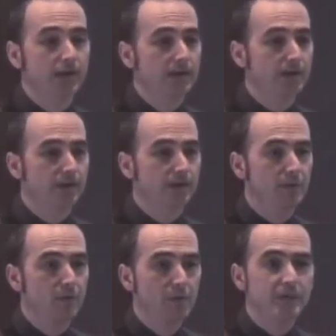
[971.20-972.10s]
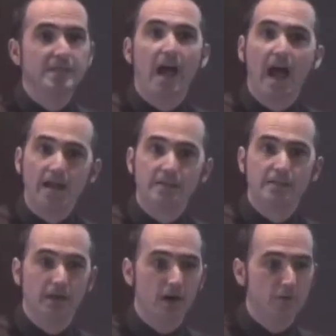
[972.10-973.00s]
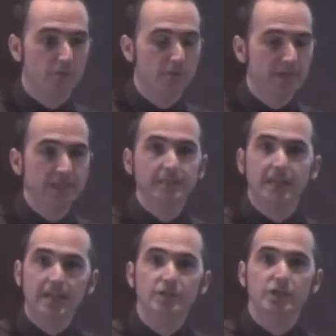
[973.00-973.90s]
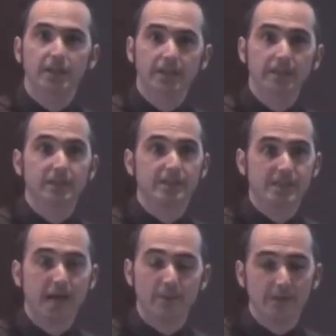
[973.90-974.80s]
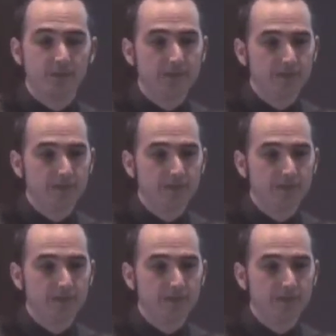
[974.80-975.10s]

Uh, this act of engaging in the Sabbath,